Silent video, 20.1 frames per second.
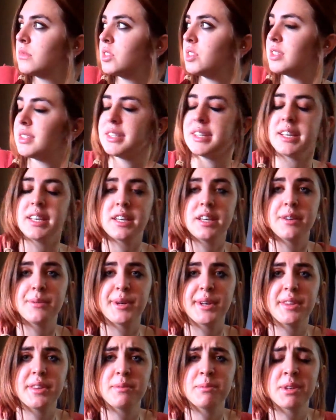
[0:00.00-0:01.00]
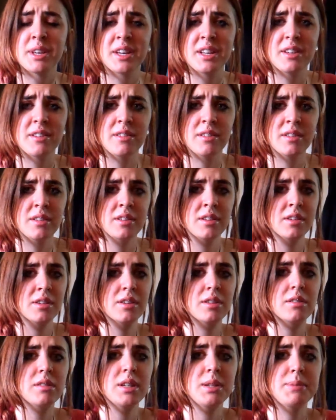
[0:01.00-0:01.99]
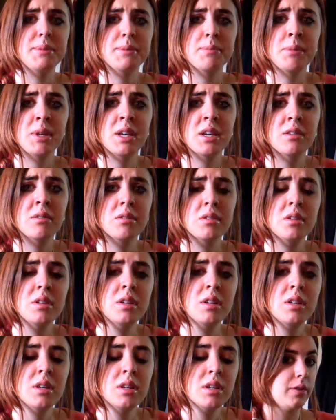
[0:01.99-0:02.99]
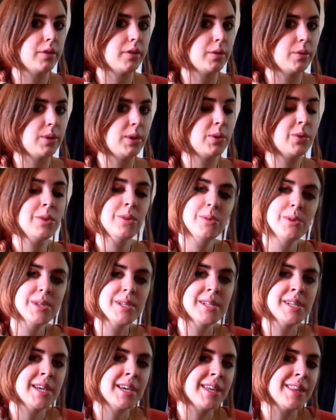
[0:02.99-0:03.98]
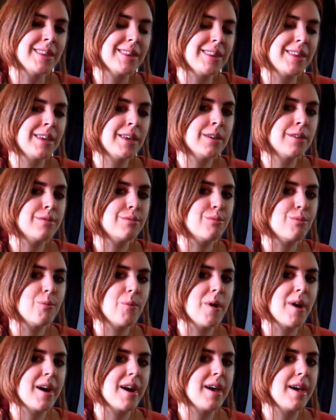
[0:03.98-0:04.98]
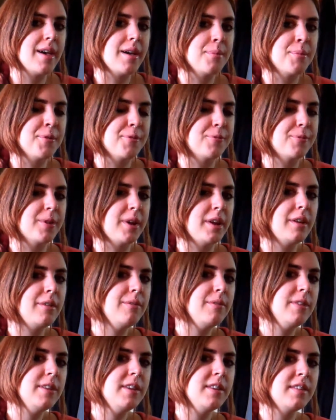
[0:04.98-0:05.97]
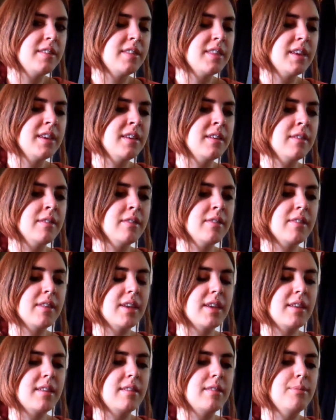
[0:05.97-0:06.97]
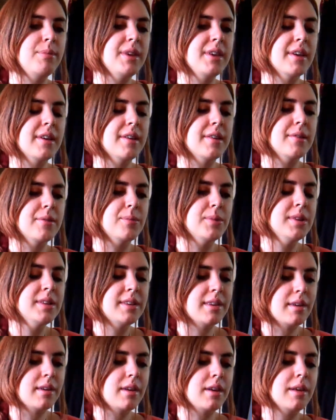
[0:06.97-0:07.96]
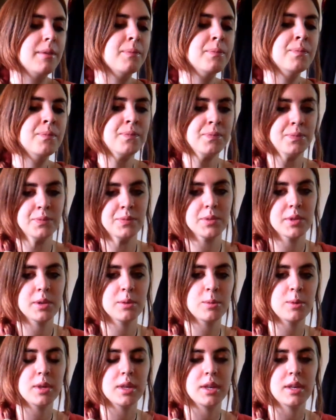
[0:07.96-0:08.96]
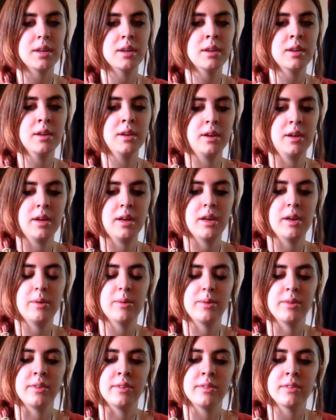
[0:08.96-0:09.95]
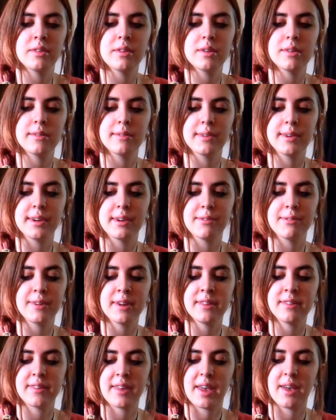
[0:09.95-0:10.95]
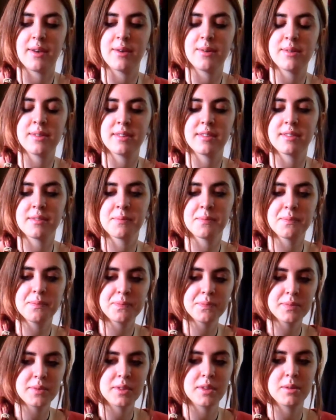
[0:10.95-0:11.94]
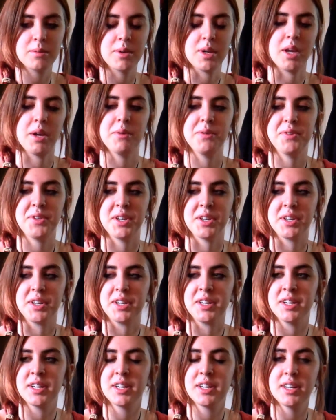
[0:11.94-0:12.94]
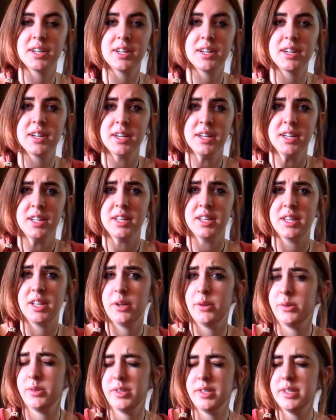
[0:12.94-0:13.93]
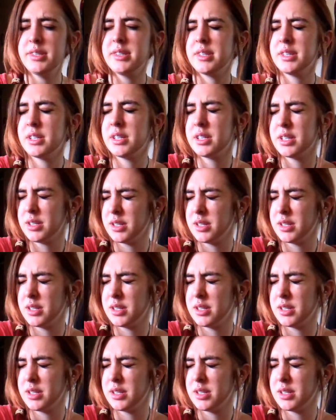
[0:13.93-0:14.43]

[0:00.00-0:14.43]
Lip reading: Just thinking about them kind of creeps me out. So the only reason I can think of why I'm afraid of these things is because one time when I was over at a friend's house when I was younger, there was this